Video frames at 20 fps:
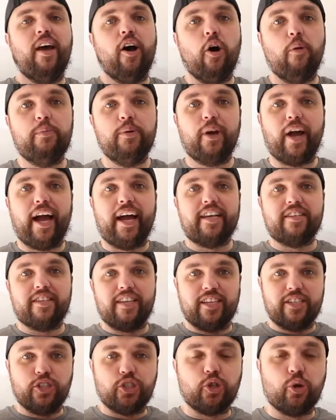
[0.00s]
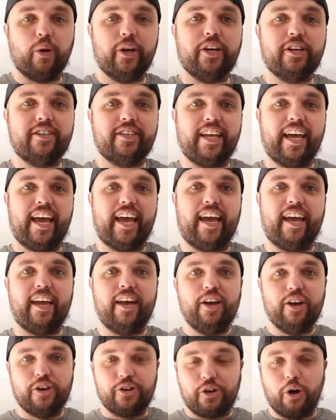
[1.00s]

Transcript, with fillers: Hope you guys enjoy your day.